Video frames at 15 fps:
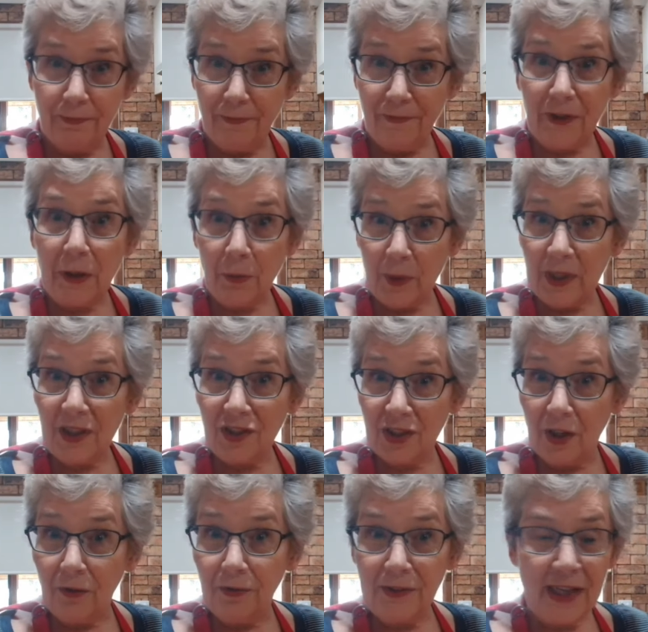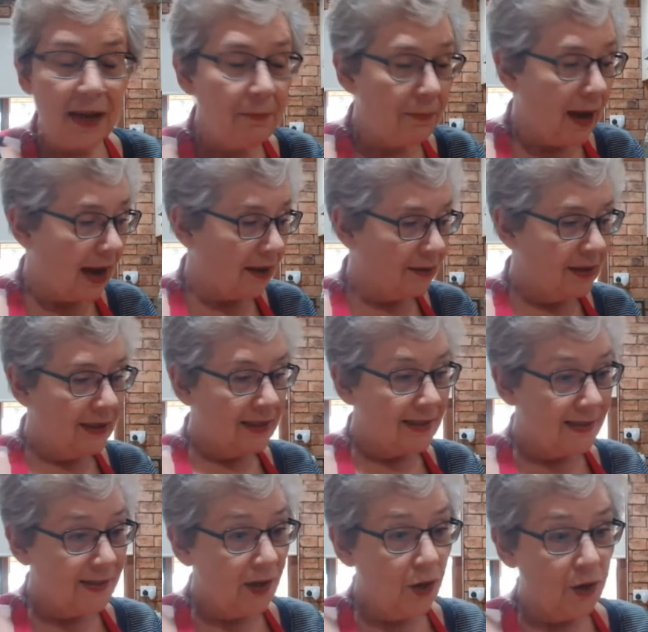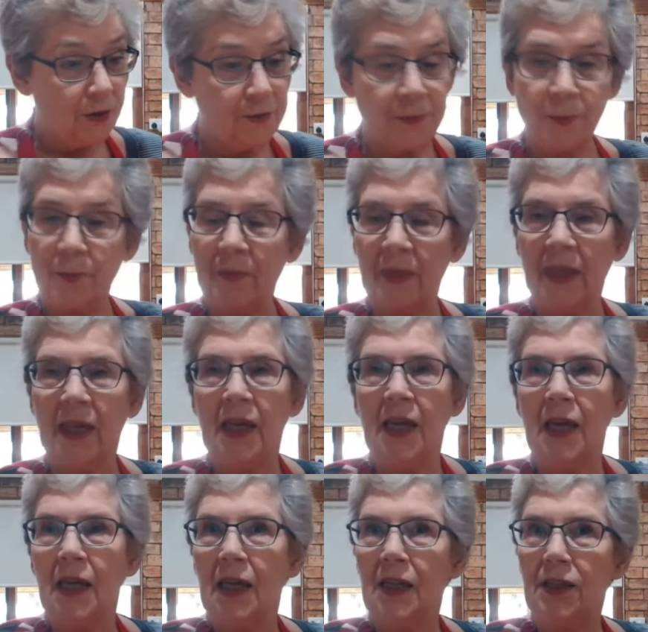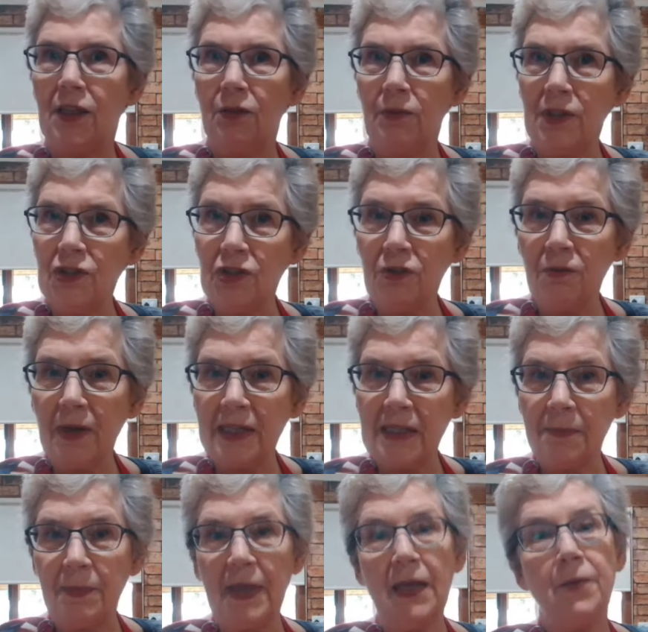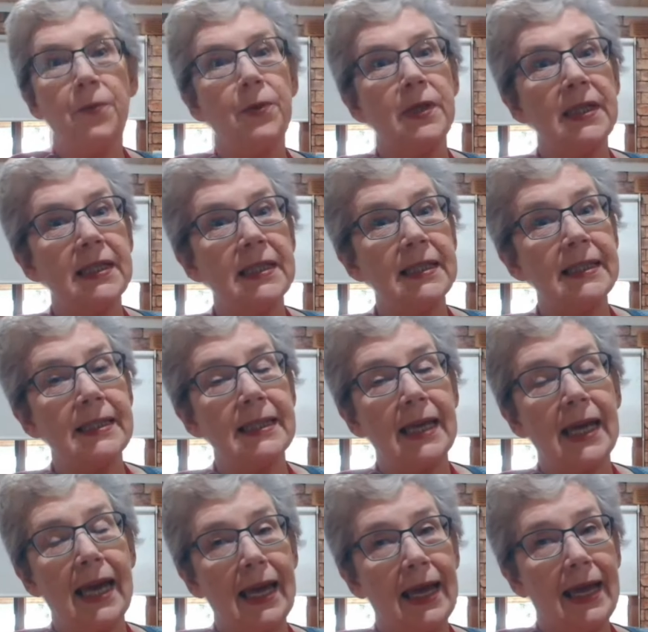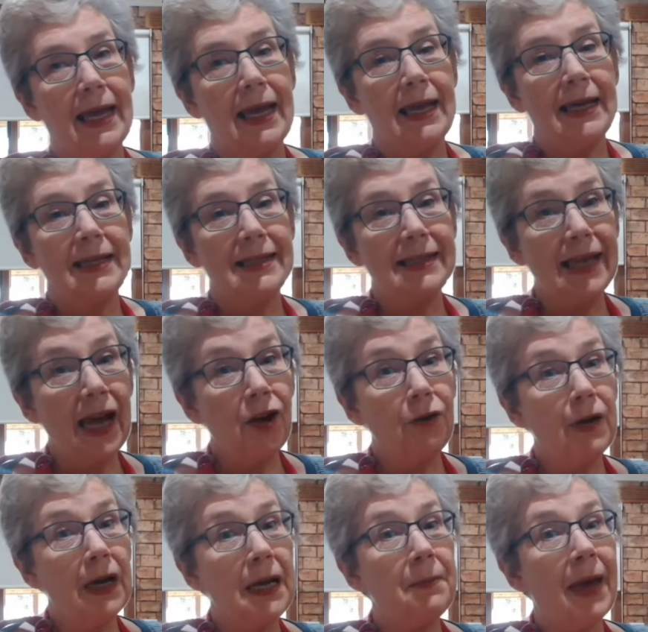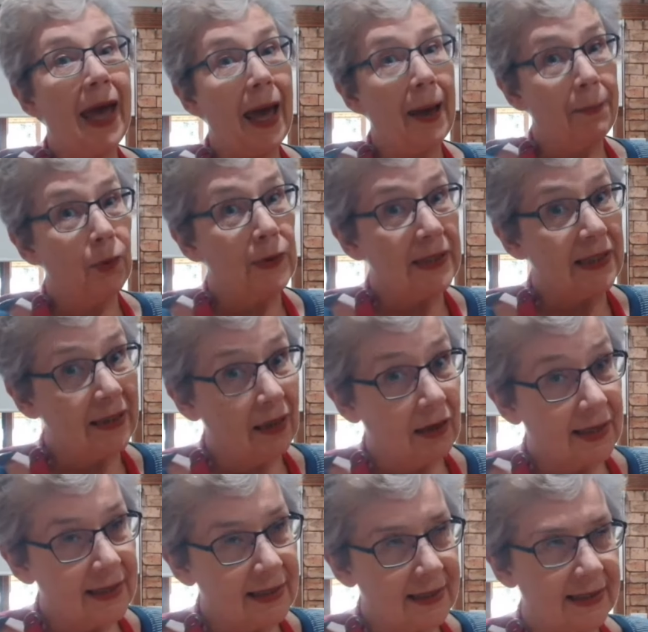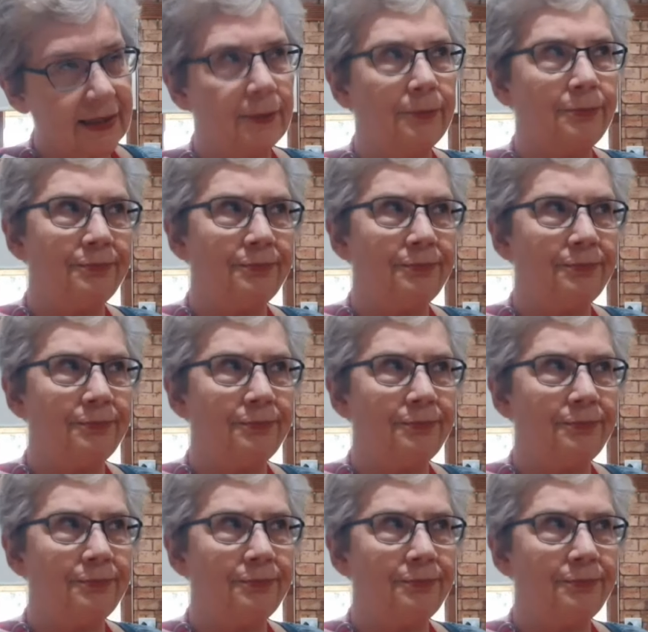fit with shelf timber. So the original recipe was sour cream apple slice.